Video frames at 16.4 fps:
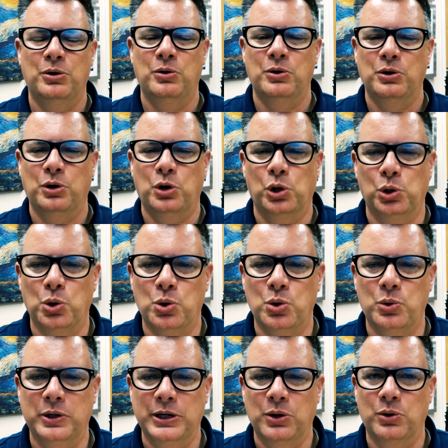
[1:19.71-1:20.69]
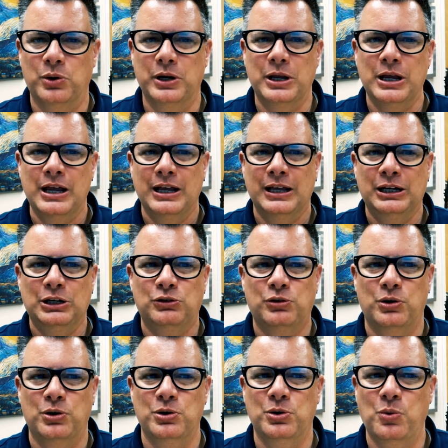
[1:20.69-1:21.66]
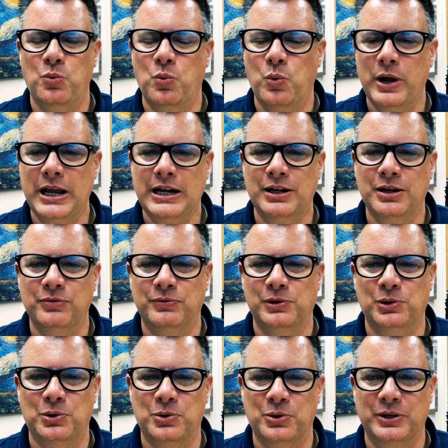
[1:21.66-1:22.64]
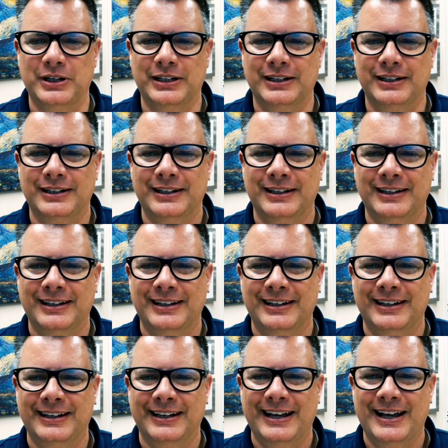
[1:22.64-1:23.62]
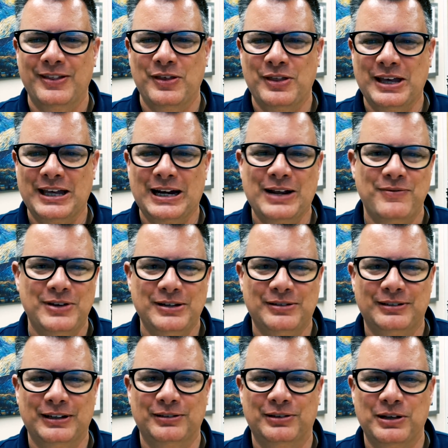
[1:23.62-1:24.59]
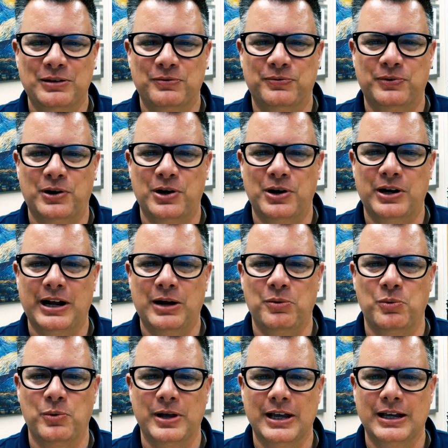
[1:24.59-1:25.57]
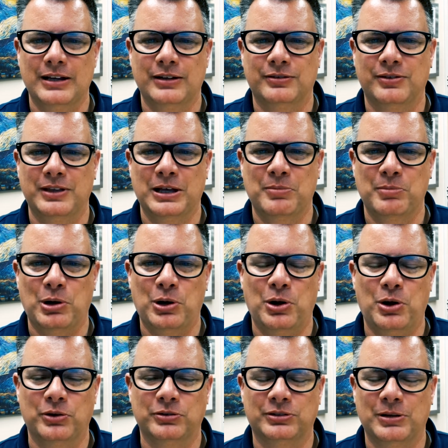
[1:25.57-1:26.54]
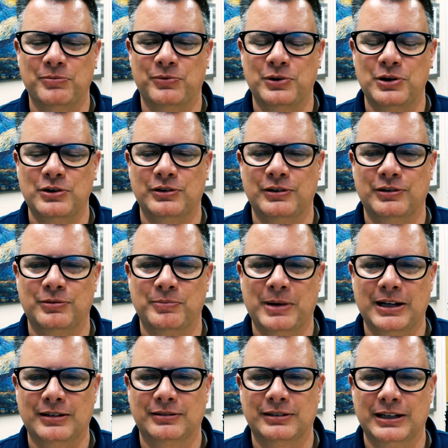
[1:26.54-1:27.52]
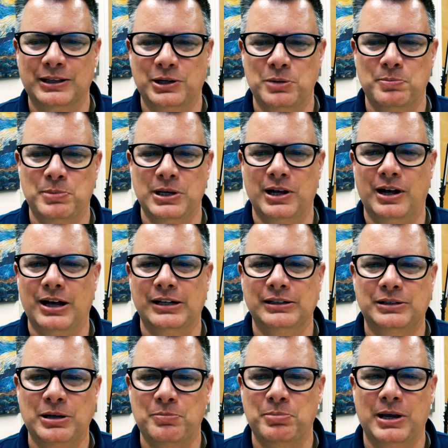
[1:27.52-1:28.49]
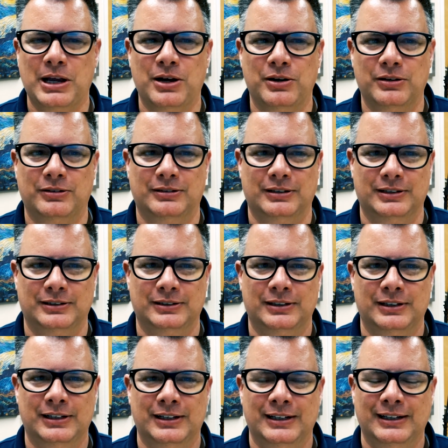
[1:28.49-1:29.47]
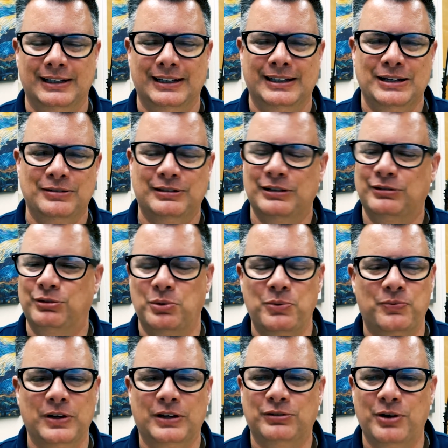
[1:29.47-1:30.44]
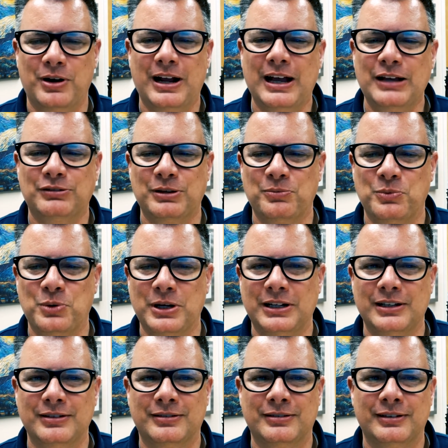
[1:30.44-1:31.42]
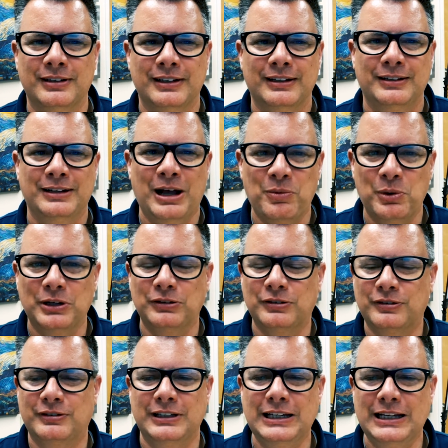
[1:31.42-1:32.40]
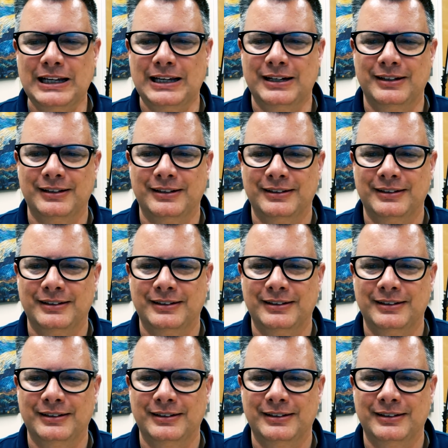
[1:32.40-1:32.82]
glory or an eternal weight of glory. And then the NIV says that far outweighs them all. Some versions might say that are beyond comparison. And then it says, so we fix our eyes on what is, not what is seen,